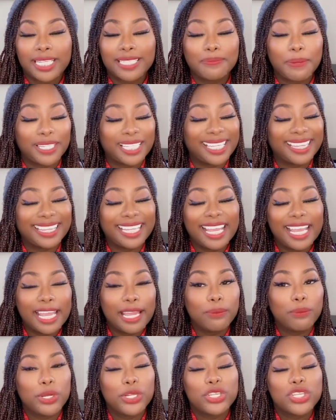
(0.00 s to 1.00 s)
but the theme
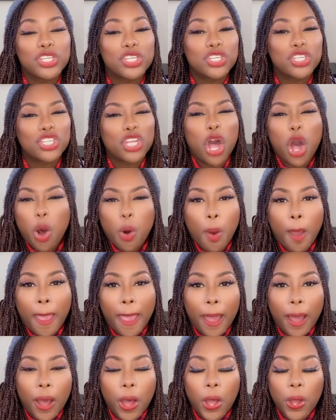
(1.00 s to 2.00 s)
went so
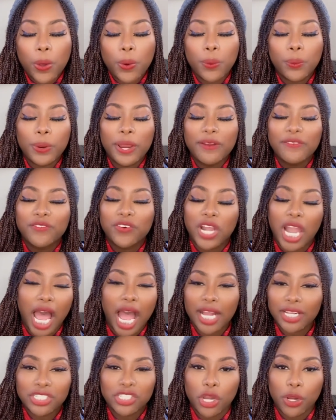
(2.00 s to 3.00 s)
well with
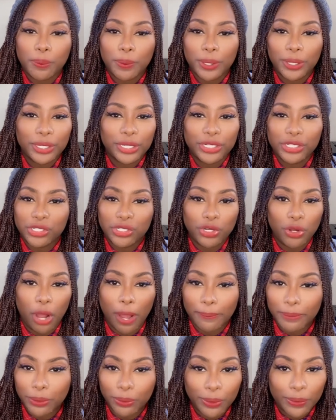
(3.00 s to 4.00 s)
Vlogtober, because you know I'm
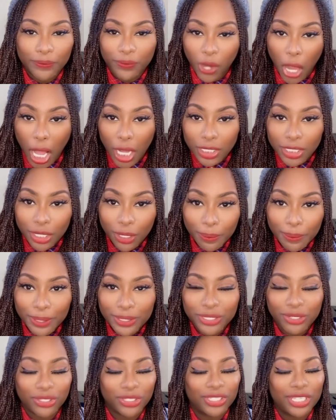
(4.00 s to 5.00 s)
doing Vlogtober,
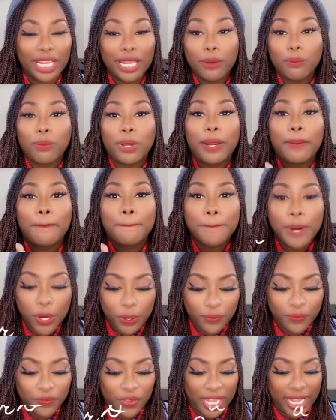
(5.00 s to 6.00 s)
so the theme went
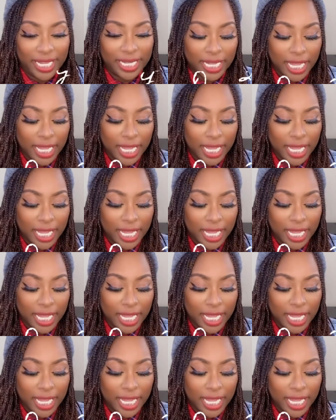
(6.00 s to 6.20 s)
perfect.